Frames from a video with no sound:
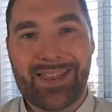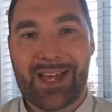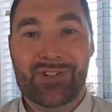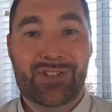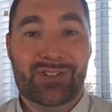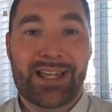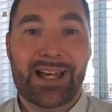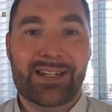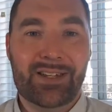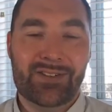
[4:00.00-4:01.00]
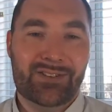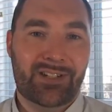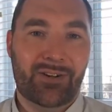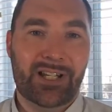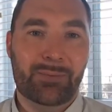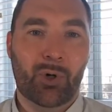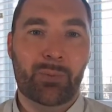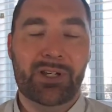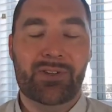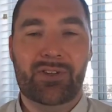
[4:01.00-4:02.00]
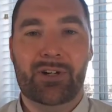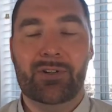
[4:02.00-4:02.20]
that's just not necessary anymore because there are